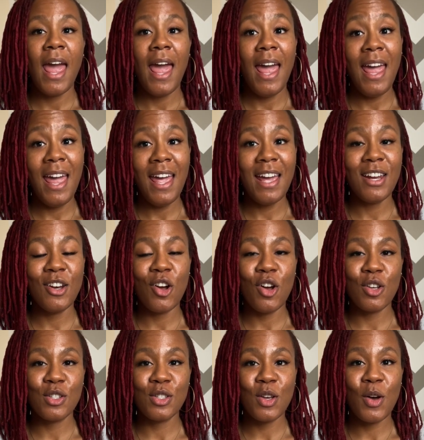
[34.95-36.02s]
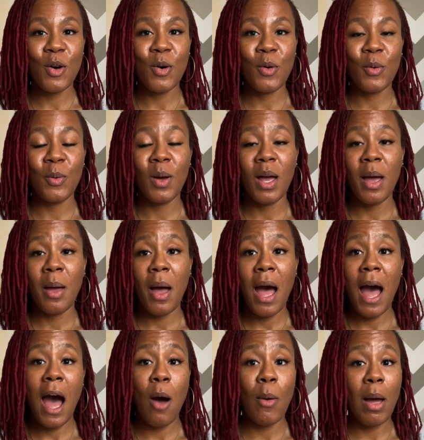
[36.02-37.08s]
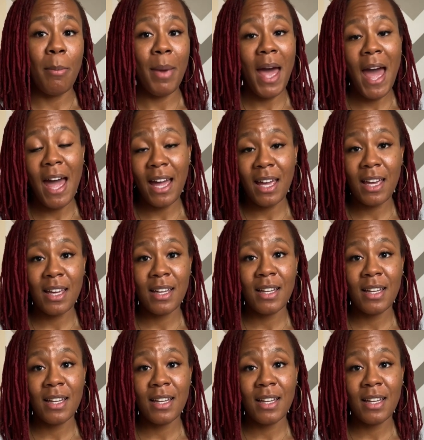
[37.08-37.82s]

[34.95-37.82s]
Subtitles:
and also how I pack,